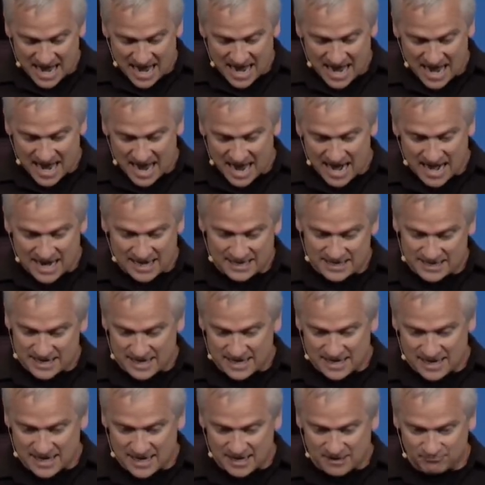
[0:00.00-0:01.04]
and
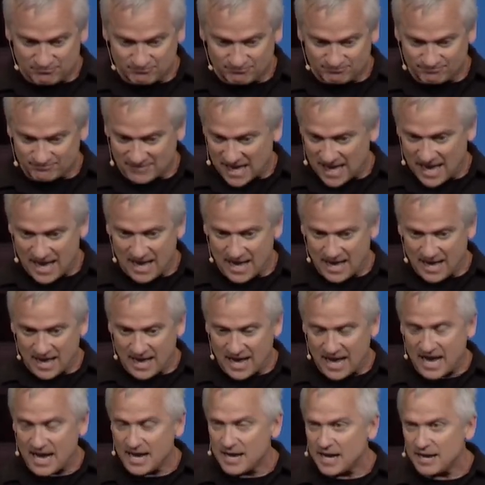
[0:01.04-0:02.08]
uh,
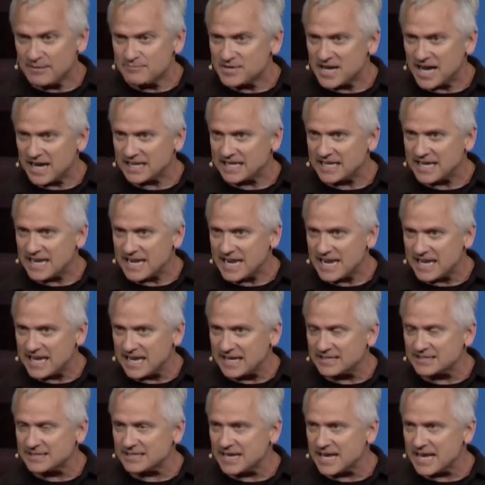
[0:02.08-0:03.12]
I, am not getting
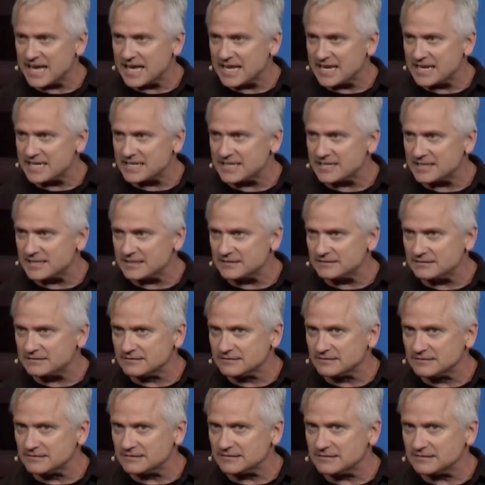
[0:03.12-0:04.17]
it. And uh,
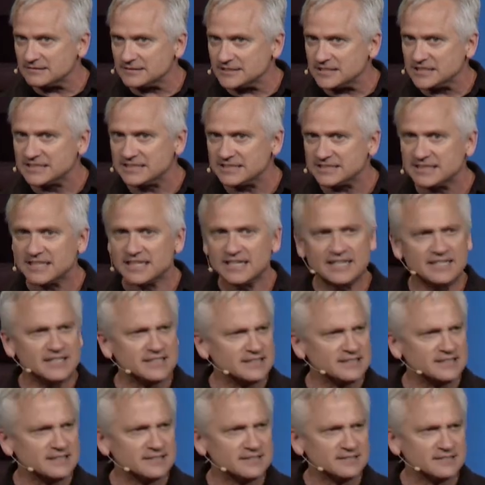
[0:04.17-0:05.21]
she
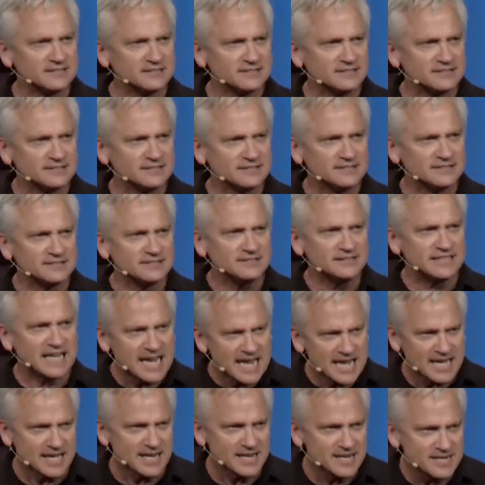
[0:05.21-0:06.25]
said,
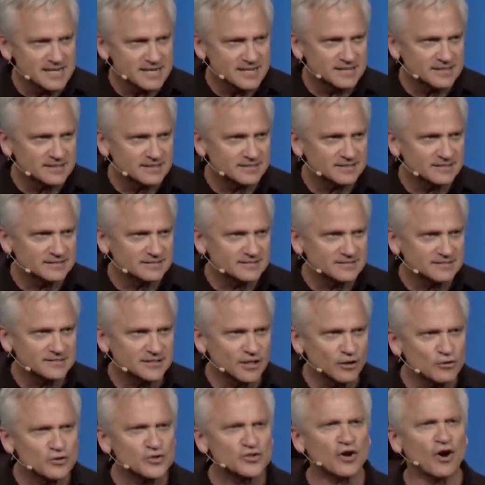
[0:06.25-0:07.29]
"Dan,
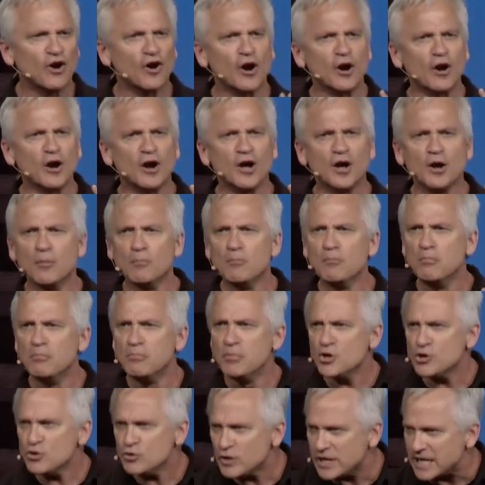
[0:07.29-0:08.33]
those are
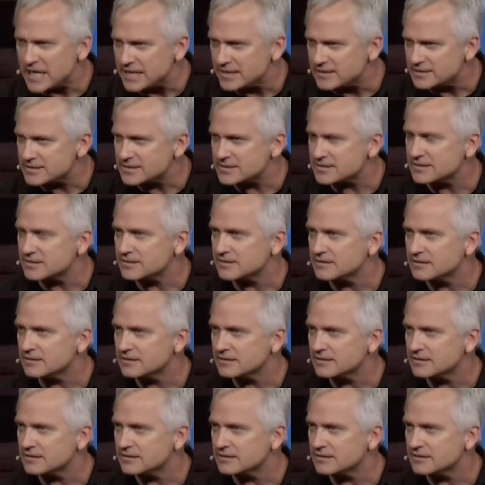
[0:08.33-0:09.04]
booties.